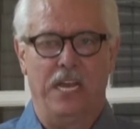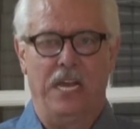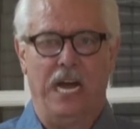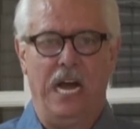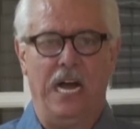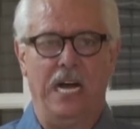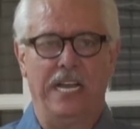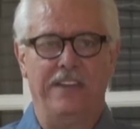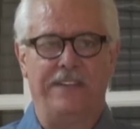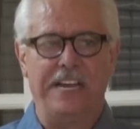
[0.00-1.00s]
Uh,
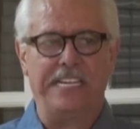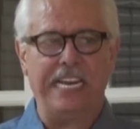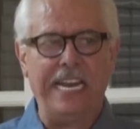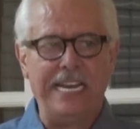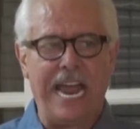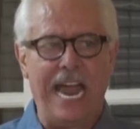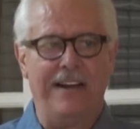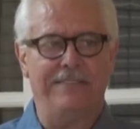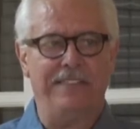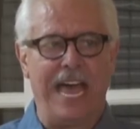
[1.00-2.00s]
if I didn't
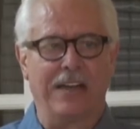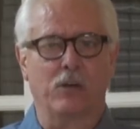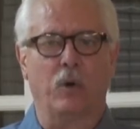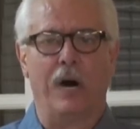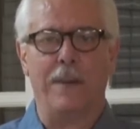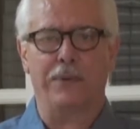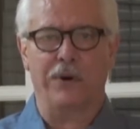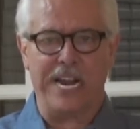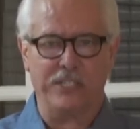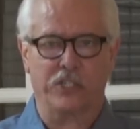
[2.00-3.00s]
have that
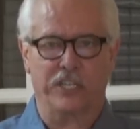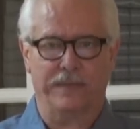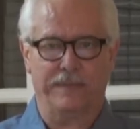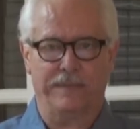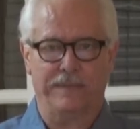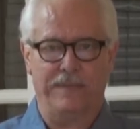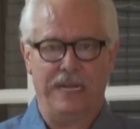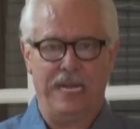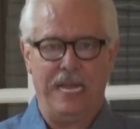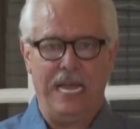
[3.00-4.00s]
cooperation,
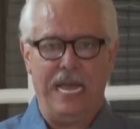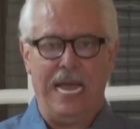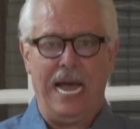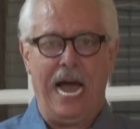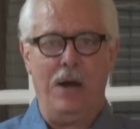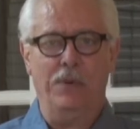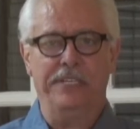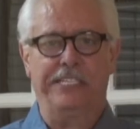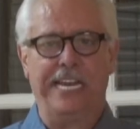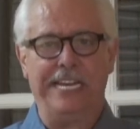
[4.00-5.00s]
I
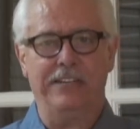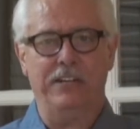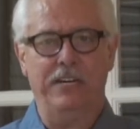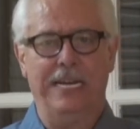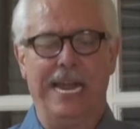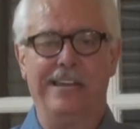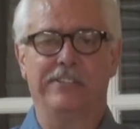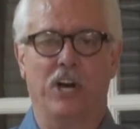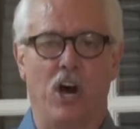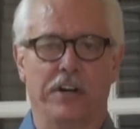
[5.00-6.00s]
would teeter and
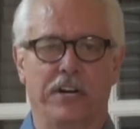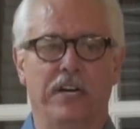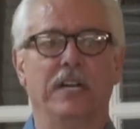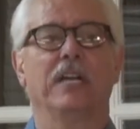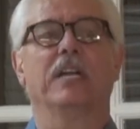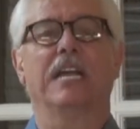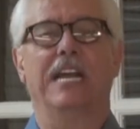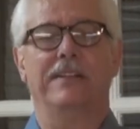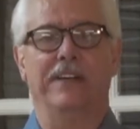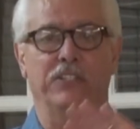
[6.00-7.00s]
totter
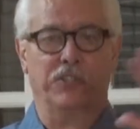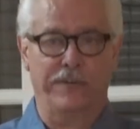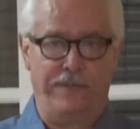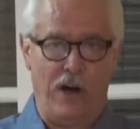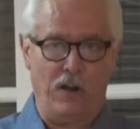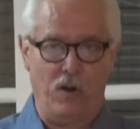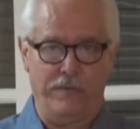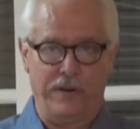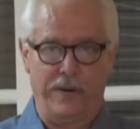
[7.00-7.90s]
and eventually fall over.